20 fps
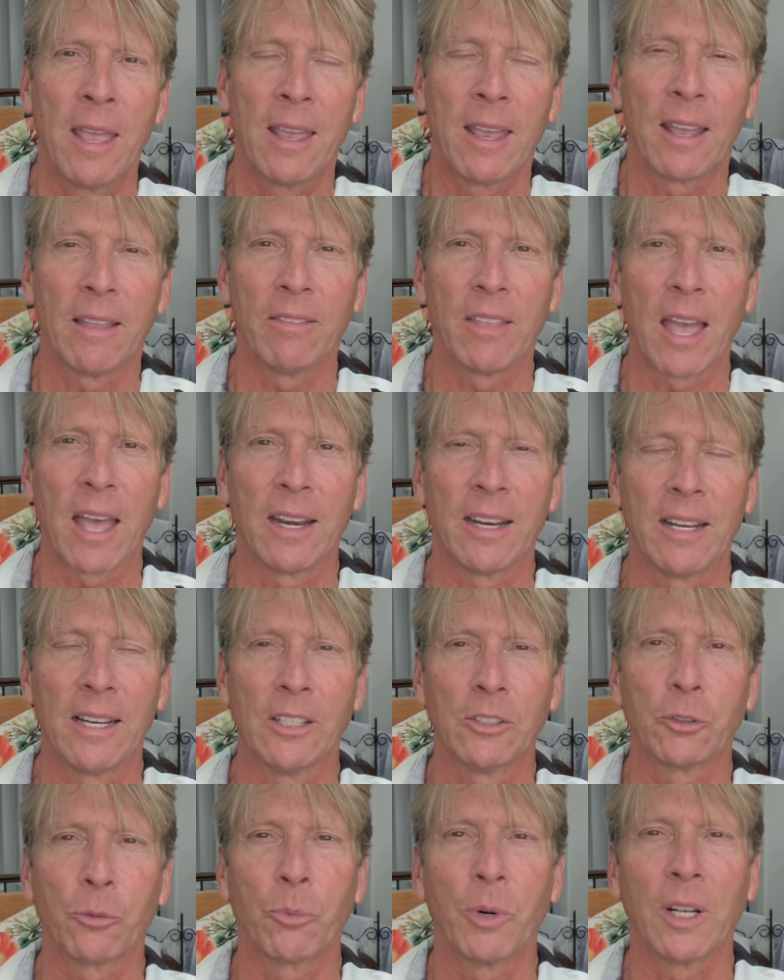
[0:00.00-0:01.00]
and that
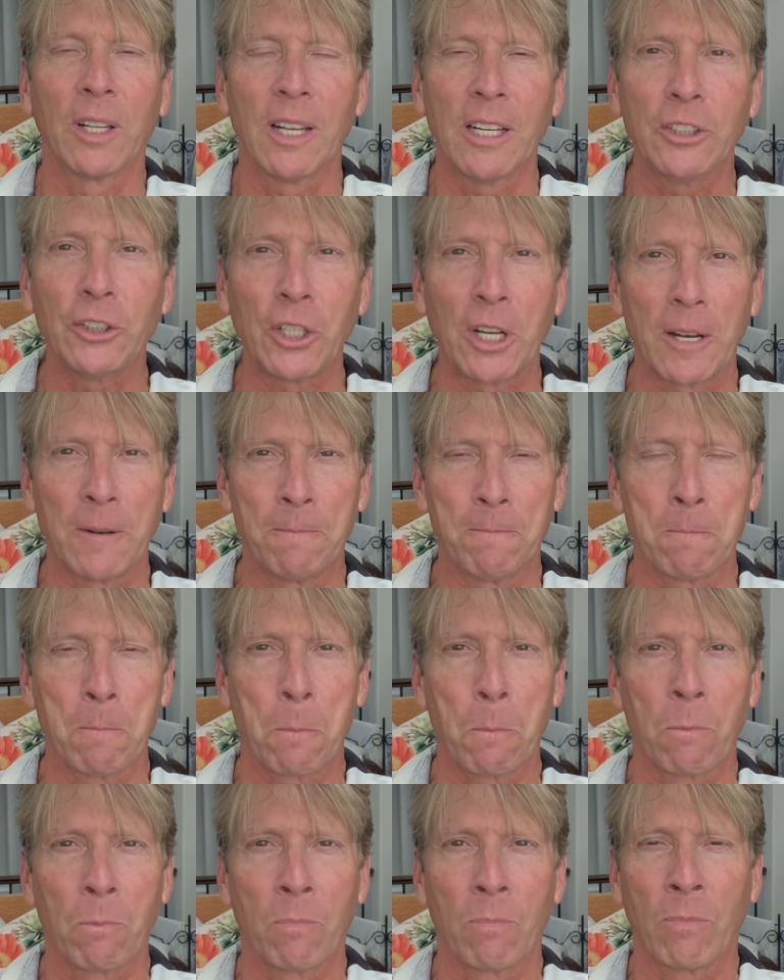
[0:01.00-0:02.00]
is religion
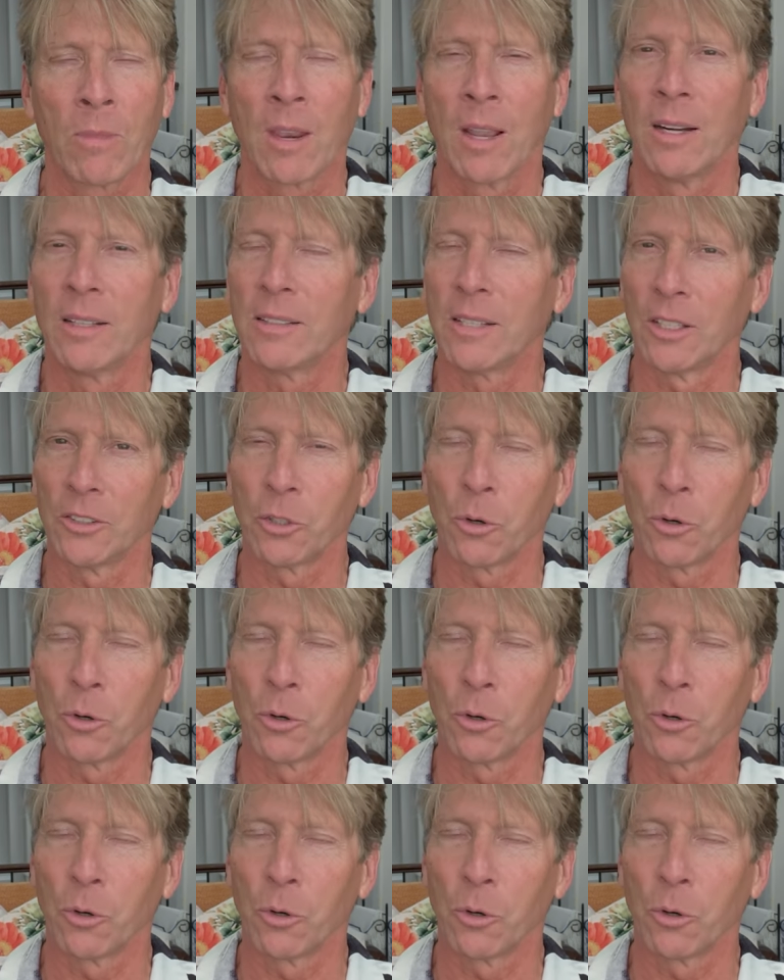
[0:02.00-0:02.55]
does